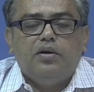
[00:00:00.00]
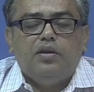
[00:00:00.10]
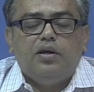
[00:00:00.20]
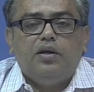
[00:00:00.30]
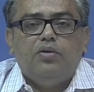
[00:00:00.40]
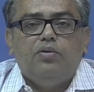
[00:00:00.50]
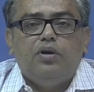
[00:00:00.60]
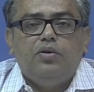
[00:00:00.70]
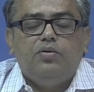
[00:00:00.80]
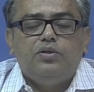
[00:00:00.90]
that you
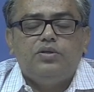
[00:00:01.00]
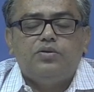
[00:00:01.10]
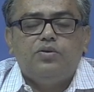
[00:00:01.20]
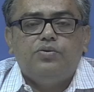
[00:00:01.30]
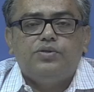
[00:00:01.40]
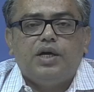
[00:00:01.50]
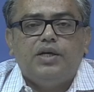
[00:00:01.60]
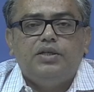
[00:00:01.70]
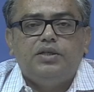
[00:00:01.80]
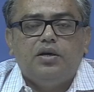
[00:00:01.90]
need to disclose the
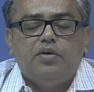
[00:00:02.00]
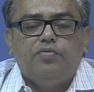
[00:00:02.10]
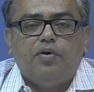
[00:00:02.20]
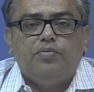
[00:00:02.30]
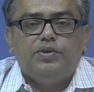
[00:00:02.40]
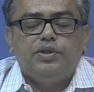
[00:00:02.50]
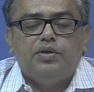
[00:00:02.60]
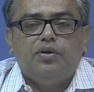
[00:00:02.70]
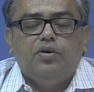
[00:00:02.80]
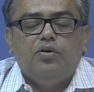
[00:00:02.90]
additional
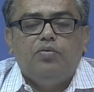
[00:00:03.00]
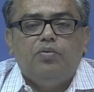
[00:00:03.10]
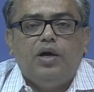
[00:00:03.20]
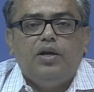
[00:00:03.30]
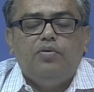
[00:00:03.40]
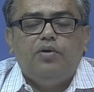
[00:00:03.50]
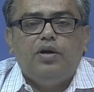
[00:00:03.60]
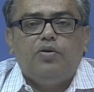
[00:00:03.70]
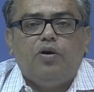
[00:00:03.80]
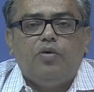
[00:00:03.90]
information while you are
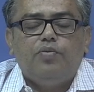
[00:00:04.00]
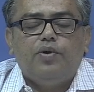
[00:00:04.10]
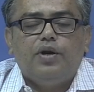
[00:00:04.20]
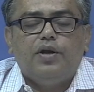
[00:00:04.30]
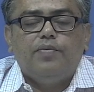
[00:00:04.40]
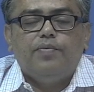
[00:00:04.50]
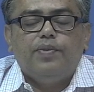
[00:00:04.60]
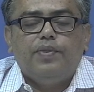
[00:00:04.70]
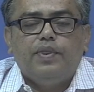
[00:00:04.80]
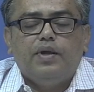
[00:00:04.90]
incorporating
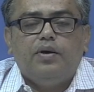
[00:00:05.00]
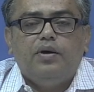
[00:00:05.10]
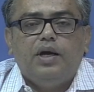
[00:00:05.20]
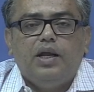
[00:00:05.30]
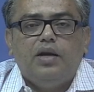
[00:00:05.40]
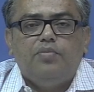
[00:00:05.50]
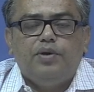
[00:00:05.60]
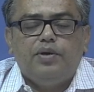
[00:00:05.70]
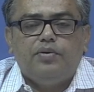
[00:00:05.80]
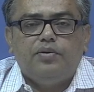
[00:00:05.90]
the
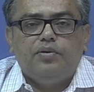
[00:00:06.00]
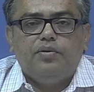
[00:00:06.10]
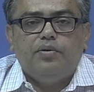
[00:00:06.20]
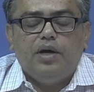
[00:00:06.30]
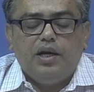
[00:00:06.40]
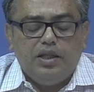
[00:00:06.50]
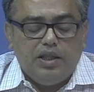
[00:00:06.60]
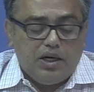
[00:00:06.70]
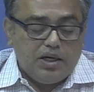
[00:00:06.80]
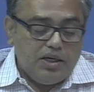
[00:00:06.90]
LLP, and in
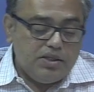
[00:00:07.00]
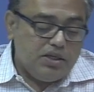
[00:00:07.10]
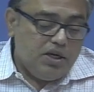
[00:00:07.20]
that case